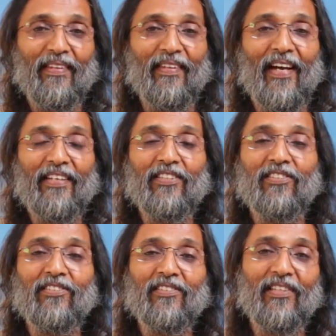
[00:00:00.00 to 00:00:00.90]
That
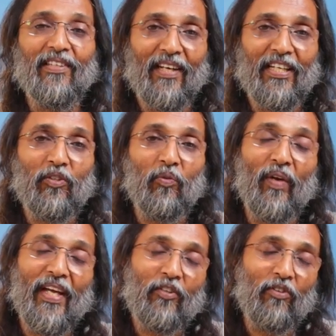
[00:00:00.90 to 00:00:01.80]
is the right
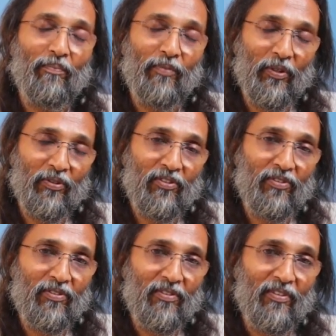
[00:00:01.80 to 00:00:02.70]
way to
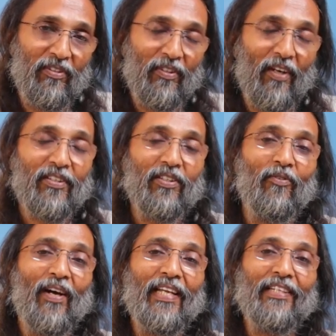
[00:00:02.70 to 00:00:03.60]
approach, not the
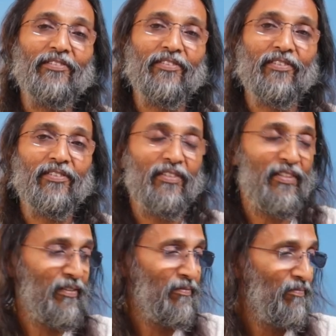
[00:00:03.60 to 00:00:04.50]
violence.